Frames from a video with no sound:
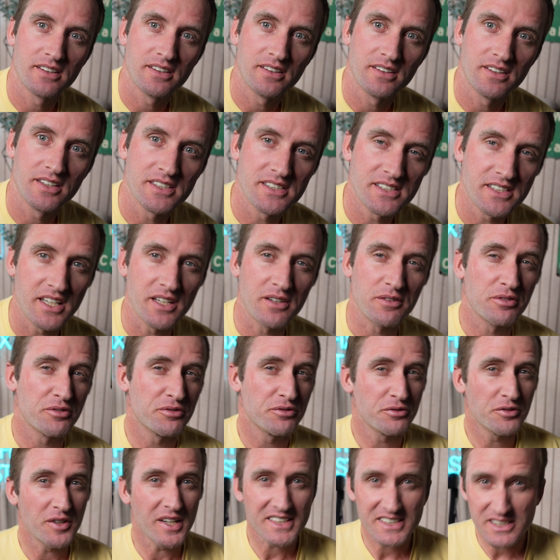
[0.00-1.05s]
This thing
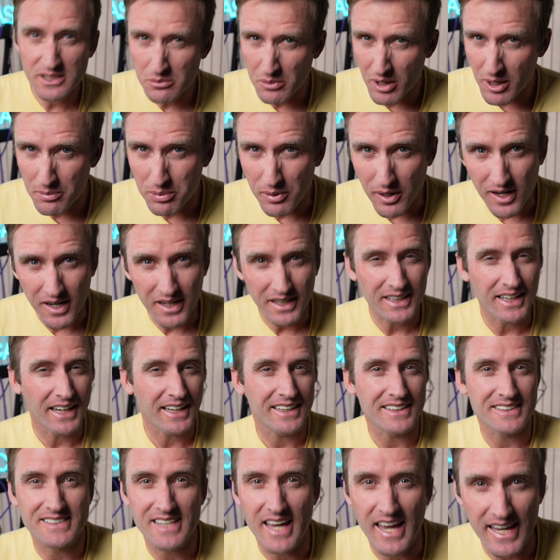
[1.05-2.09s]
fits in my pocket. I
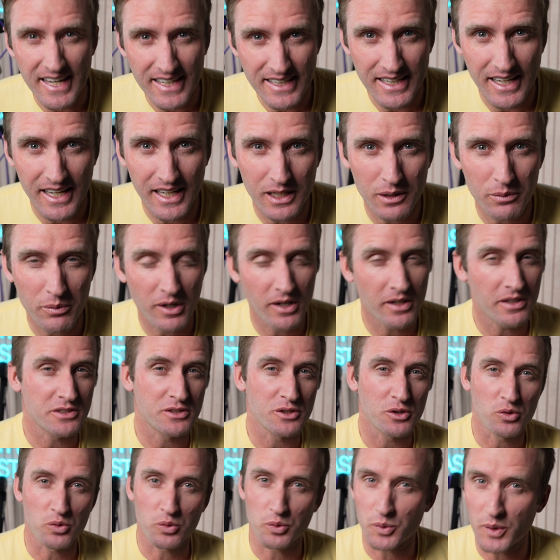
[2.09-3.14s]
could take it anywhere. It's
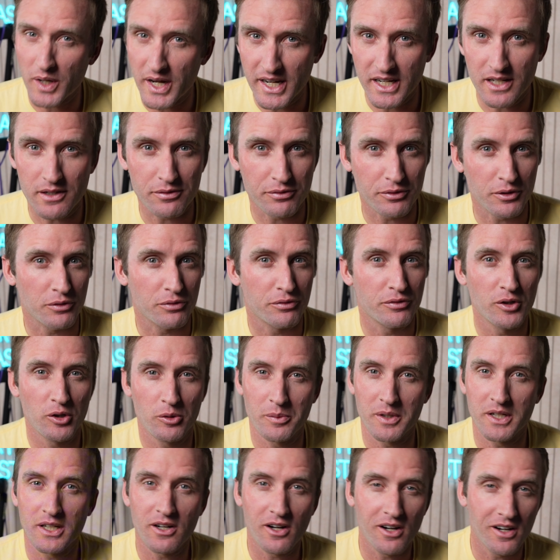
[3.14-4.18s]
great for
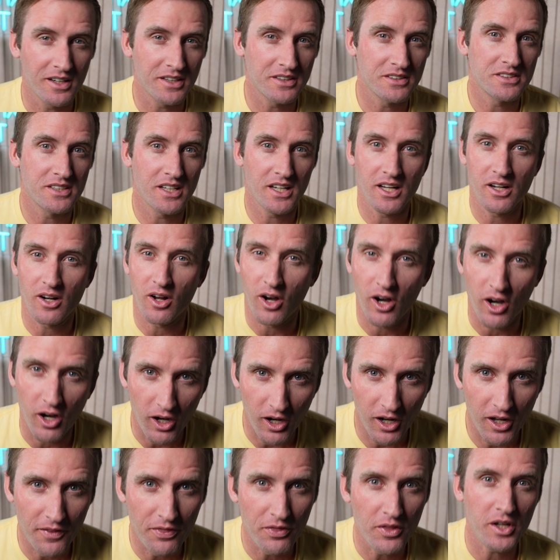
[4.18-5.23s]
filming content
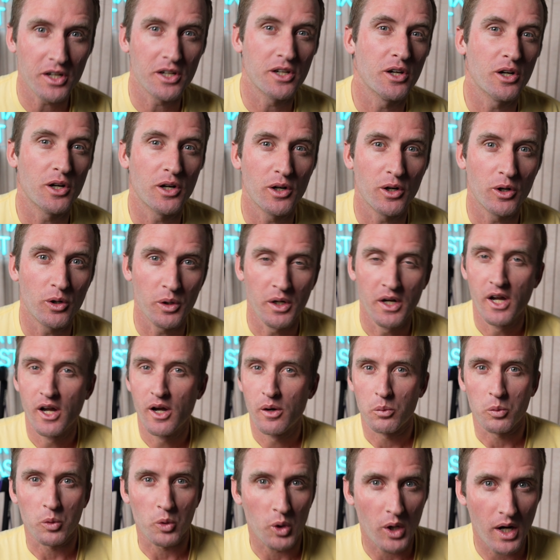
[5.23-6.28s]
on the go,
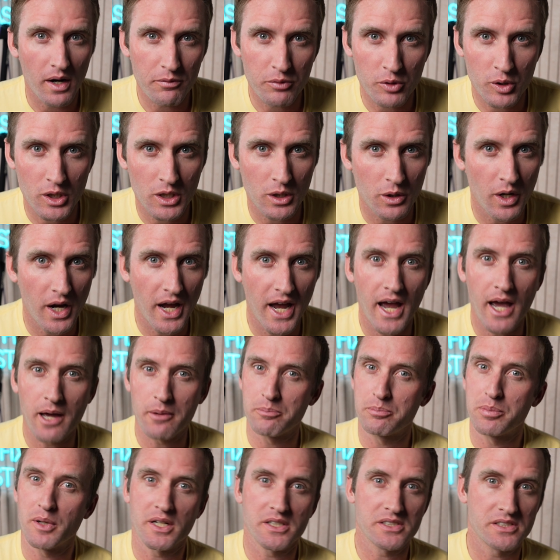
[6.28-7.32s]
wherever you're at.
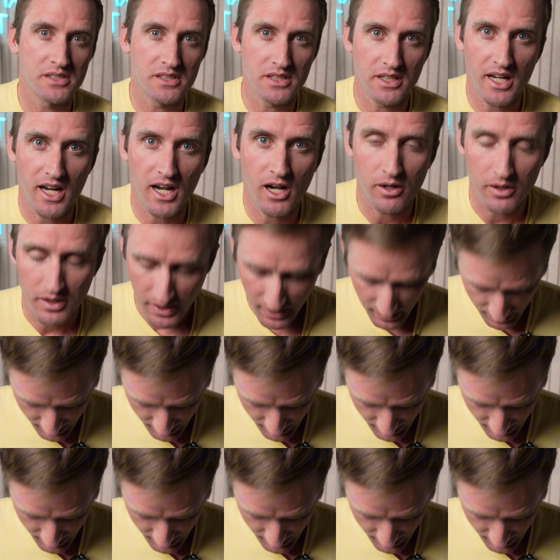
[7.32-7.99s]
Bust it out.